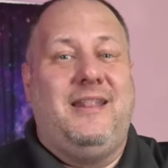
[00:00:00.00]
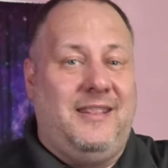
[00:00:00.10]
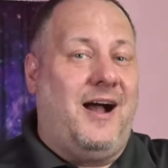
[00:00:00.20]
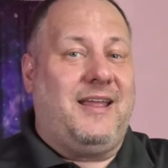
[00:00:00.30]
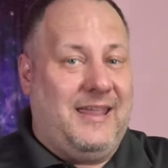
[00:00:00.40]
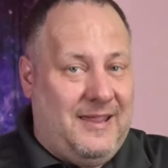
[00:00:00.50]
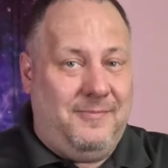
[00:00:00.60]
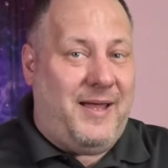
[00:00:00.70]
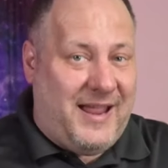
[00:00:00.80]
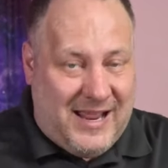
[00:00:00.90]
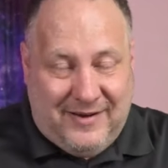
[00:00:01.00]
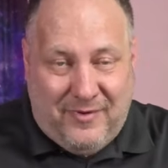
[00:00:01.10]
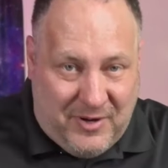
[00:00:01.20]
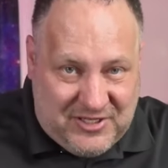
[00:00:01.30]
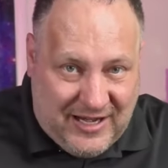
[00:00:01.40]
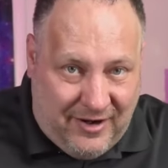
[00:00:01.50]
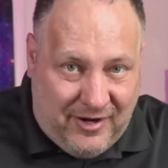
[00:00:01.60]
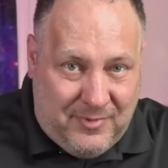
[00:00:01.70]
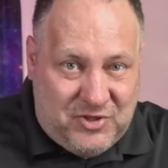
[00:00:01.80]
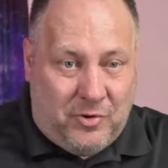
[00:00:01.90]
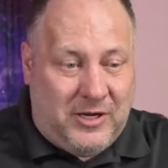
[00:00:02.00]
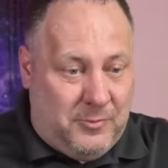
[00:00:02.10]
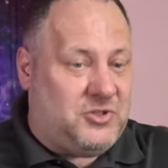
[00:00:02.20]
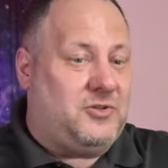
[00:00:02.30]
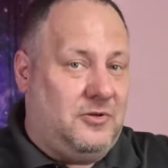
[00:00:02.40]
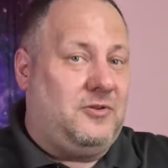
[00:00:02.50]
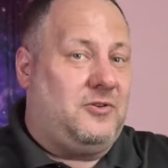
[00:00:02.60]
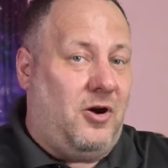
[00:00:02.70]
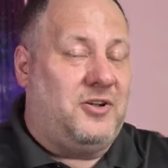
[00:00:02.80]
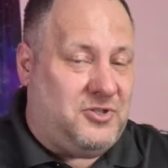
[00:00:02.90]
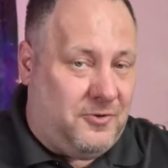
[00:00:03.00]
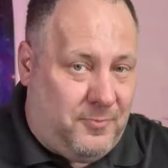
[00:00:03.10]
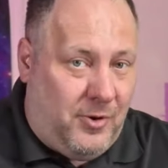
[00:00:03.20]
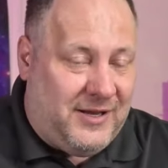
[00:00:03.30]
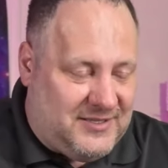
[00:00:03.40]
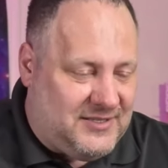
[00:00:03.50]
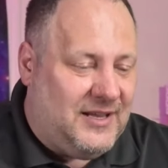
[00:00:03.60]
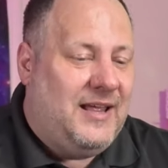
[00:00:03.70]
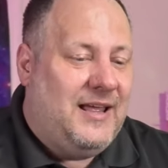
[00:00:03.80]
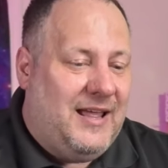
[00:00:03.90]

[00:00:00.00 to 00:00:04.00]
knocking him back out of a bunch of area majority, which uh, cost you points.